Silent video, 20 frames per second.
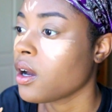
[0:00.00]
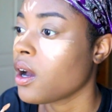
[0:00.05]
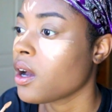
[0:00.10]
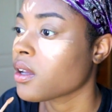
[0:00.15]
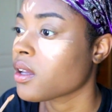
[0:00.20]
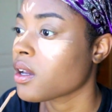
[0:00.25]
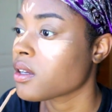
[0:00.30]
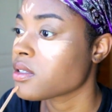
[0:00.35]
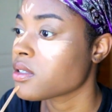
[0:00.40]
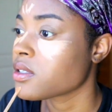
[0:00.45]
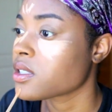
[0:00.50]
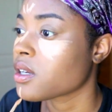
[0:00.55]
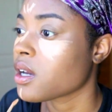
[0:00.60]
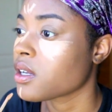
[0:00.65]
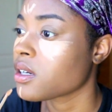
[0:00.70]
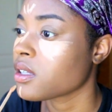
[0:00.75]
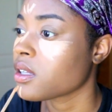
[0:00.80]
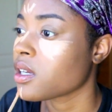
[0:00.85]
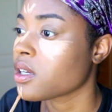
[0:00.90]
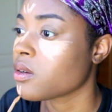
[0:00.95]
I guess it's
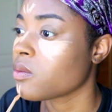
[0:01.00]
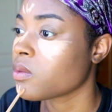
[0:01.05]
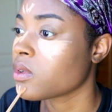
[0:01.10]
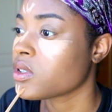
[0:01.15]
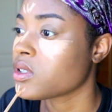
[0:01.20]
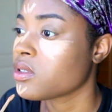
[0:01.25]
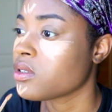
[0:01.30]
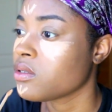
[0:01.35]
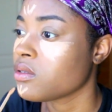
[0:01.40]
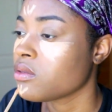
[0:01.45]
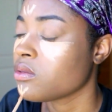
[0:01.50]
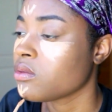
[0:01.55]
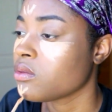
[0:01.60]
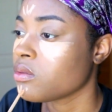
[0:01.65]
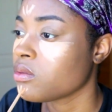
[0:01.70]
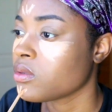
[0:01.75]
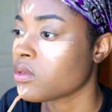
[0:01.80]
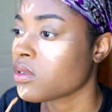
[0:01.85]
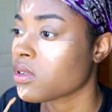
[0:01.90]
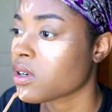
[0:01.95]
kind of like once
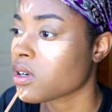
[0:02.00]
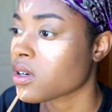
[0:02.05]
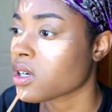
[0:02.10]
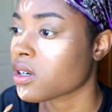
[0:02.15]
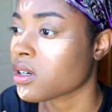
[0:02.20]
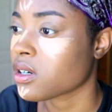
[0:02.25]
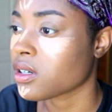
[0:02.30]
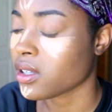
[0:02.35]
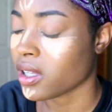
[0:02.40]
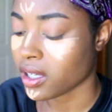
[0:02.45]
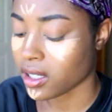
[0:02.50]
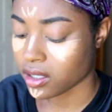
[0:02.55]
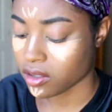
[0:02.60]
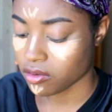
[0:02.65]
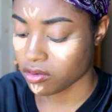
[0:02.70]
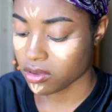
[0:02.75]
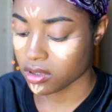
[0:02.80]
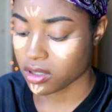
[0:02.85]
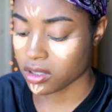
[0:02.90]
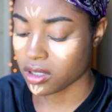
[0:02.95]
you are like
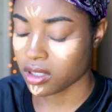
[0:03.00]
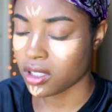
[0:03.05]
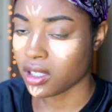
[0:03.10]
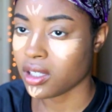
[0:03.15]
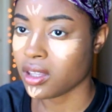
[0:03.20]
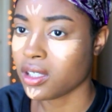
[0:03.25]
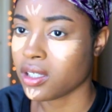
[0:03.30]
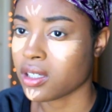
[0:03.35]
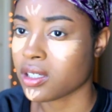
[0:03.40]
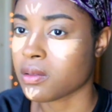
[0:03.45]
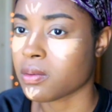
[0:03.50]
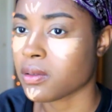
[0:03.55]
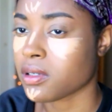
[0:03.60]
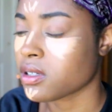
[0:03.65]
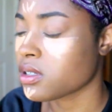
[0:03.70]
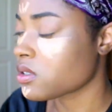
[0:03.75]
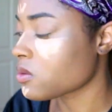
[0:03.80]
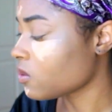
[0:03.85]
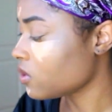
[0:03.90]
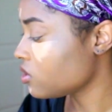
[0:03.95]
you just need the
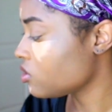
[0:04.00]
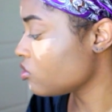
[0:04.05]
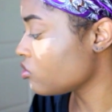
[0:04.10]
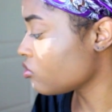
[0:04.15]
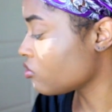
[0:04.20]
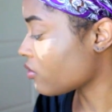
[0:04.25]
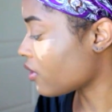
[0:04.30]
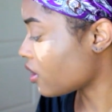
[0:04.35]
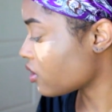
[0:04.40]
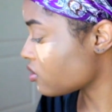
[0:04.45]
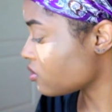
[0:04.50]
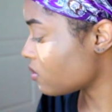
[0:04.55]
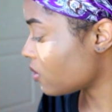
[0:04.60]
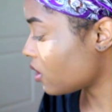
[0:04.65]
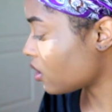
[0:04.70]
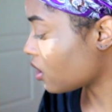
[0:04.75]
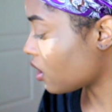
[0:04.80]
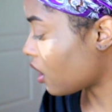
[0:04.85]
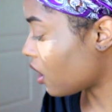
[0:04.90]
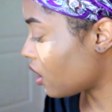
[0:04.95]
experience once you
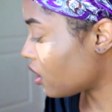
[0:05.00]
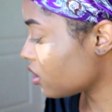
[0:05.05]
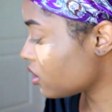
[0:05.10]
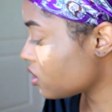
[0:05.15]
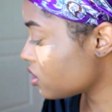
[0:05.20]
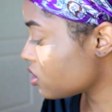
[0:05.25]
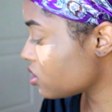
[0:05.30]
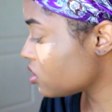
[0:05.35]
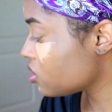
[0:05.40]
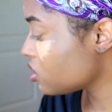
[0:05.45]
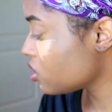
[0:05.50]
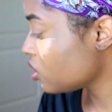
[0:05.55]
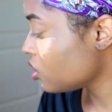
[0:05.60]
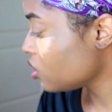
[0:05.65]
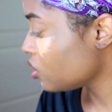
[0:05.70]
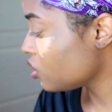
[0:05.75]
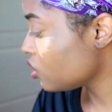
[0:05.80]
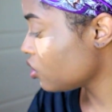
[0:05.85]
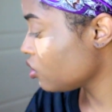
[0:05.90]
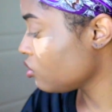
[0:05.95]
graduate college
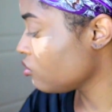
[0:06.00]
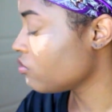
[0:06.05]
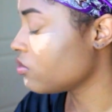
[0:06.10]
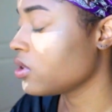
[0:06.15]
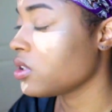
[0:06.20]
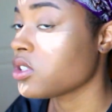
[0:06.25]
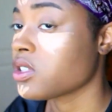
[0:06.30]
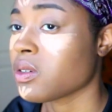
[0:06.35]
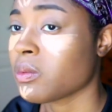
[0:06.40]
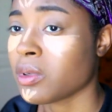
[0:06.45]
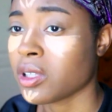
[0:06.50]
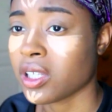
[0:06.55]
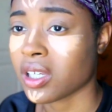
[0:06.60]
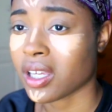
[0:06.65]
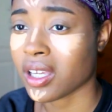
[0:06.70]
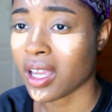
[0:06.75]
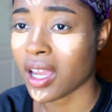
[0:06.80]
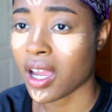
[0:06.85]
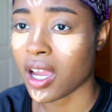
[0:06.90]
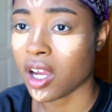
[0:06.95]
you really should be
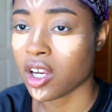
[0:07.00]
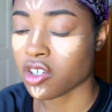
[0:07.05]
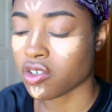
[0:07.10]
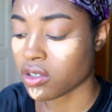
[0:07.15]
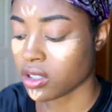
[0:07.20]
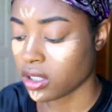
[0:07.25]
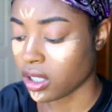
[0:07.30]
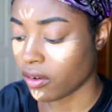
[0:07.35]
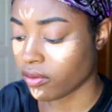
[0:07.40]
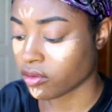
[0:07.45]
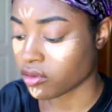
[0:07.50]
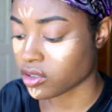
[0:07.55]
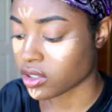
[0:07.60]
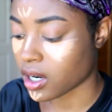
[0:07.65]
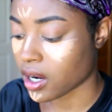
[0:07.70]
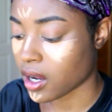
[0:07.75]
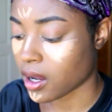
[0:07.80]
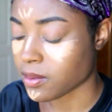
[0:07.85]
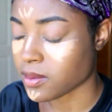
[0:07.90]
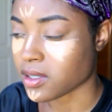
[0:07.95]
looking at entry level
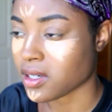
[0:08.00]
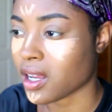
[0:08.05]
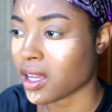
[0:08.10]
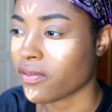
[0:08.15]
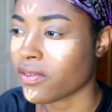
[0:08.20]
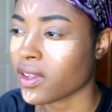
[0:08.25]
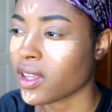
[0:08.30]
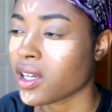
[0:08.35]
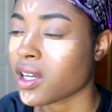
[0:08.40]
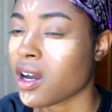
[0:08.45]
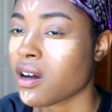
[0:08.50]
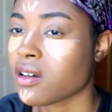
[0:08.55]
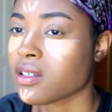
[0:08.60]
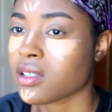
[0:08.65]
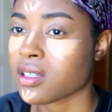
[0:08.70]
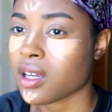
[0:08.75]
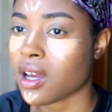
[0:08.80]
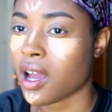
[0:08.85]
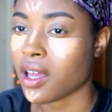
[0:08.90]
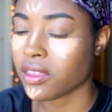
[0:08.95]
jobs and I feel like I
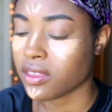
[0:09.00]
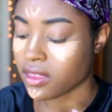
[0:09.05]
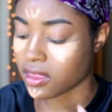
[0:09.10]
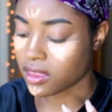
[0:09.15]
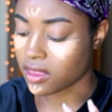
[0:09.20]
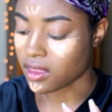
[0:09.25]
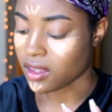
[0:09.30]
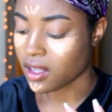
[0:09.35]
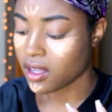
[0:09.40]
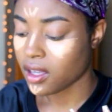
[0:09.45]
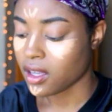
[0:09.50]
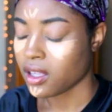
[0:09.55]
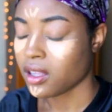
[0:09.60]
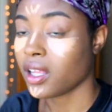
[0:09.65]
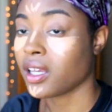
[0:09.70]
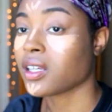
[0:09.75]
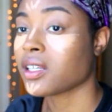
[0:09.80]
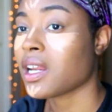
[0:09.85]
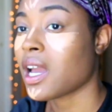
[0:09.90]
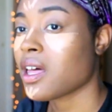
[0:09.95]
was I
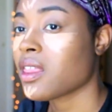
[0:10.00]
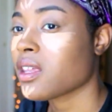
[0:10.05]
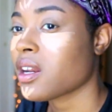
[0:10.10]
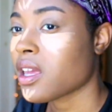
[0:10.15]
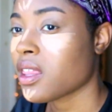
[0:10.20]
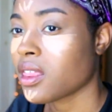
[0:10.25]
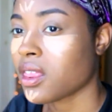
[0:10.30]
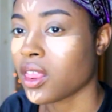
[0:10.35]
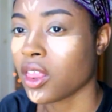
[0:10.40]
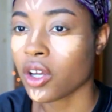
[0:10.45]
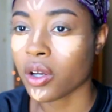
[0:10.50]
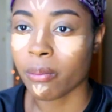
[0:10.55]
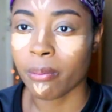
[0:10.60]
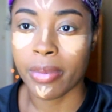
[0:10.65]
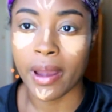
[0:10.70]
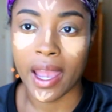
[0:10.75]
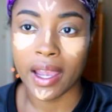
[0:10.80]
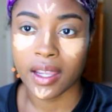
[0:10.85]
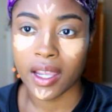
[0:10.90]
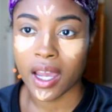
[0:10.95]
like now that I look
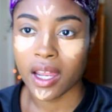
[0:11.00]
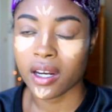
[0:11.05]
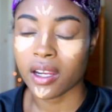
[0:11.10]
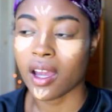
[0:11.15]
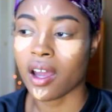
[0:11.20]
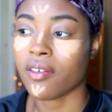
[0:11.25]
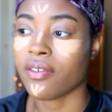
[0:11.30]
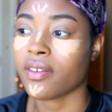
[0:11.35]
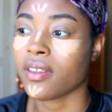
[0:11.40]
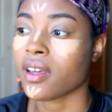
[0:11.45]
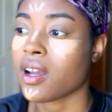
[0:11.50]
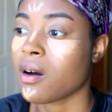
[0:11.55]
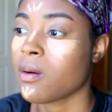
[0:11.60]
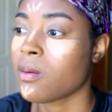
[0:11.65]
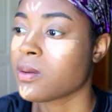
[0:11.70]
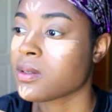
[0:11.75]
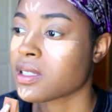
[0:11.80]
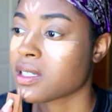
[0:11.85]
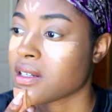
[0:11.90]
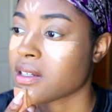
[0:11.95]
back at it I feel like I
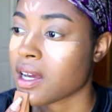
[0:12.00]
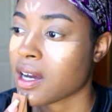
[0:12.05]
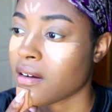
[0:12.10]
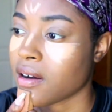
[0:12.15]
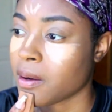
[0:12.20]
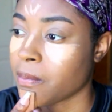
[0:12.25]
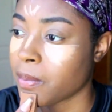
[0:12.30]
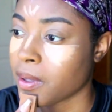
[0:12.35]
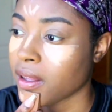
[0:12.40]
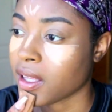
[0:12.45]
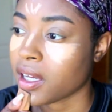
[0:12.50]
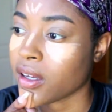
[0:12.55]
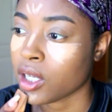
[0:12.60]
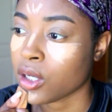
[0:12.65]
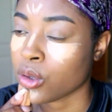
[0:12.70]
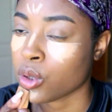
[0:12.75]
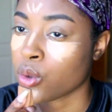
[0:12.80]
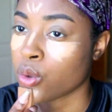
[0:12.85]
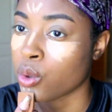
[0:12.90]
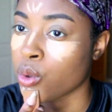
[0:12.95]
was not
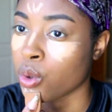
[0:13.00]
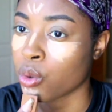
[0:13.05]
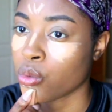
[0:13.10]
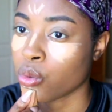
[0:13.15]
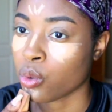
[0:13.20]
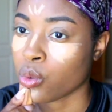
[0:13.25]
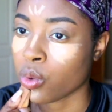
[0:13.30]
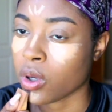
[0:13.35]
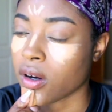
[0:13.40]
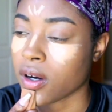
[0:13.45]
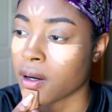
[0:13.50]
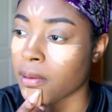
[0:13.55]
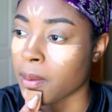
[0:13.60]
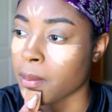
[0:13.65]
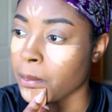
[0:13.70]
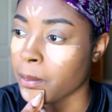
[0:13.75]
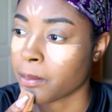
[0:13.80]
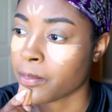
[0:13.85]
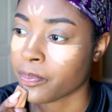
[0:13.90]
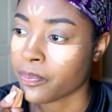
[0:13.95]
applying to
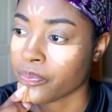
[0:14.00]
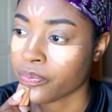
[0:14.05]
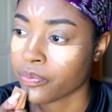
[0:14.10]
um